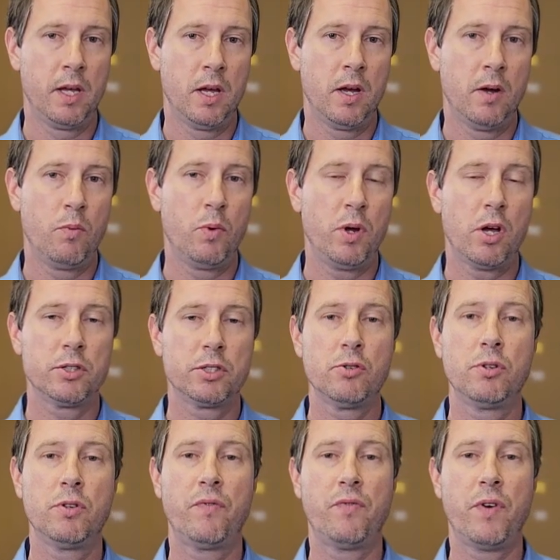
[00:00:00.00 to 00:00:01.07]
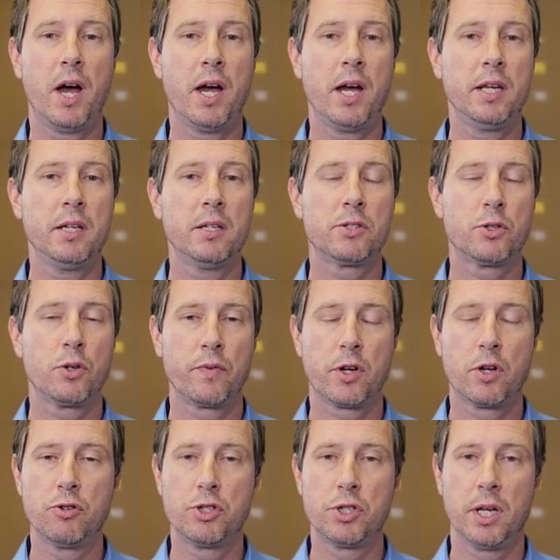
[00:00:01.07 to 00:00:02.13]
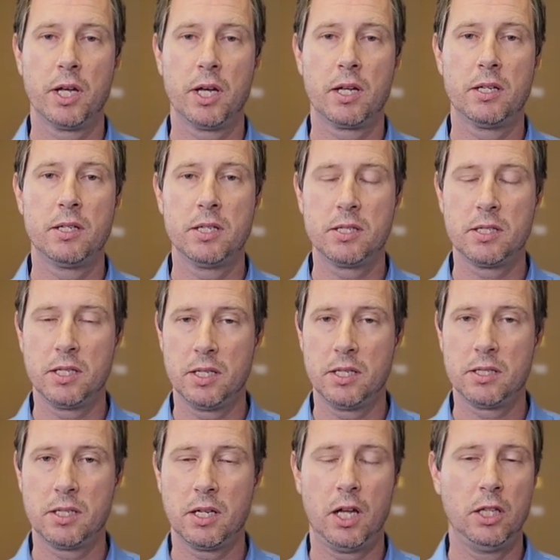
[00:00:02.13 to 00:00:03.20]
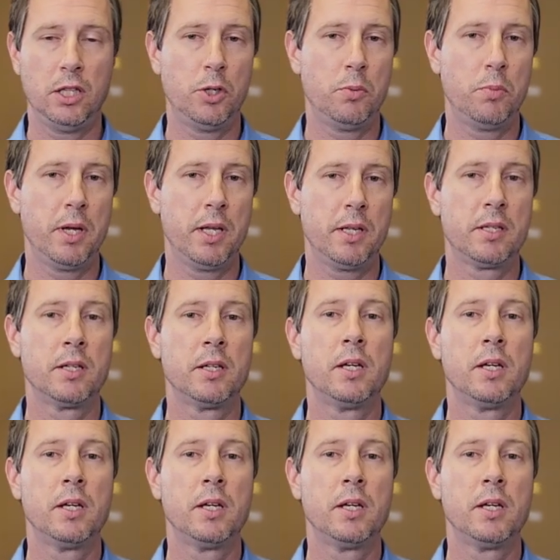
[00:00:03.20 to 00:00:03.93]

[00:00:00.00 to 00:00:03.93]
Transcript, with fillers: We also defined cervicogenic dizziness a little bit,